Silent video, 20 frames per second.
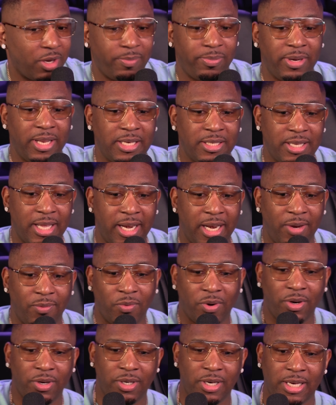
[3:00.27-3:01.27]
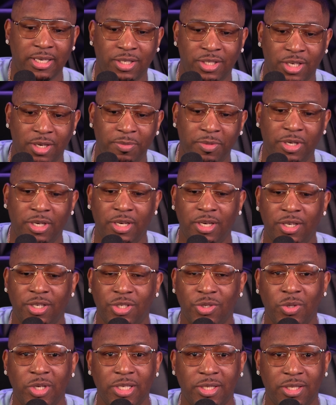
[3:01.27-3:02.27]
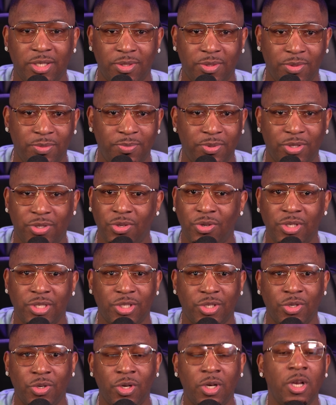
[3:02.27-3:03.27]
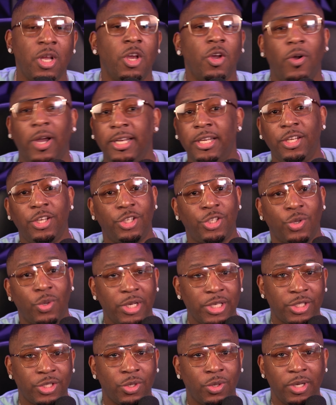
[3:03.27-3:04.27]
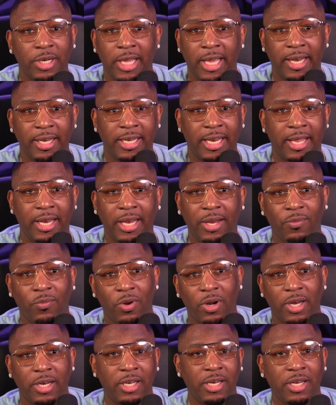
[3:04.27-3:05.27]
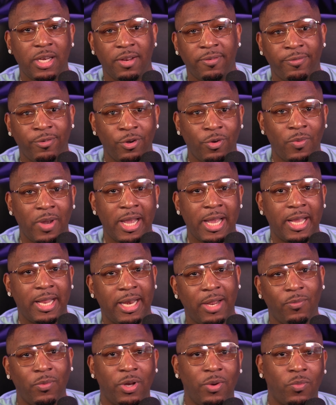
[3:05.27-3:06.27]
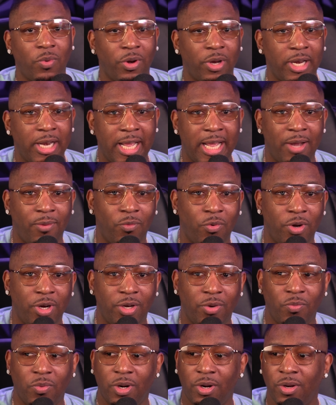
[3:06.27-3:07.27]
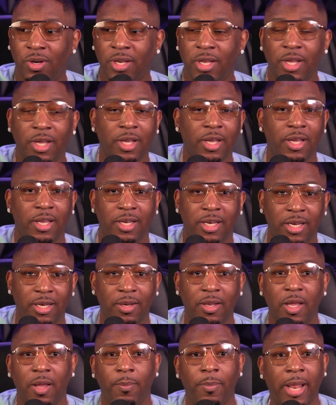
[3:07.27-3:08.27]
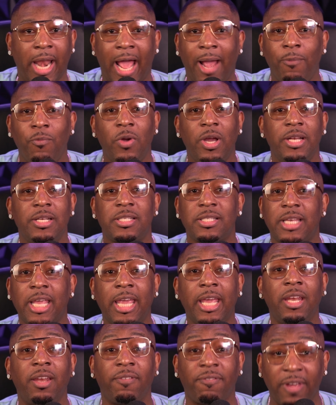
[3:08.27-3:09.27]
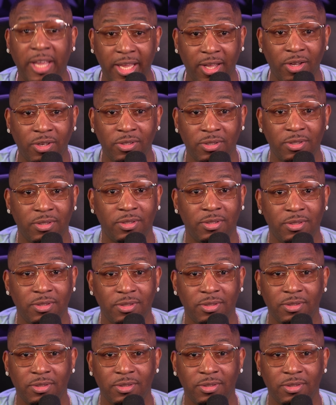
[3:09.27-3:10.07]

marketplace. That ain't work. I jumped and did the toy toy store. I did the toy store. That that ain't work. I did that for a while. That wasn't working how I wanted to work. Then, but I wasn't scared to fail.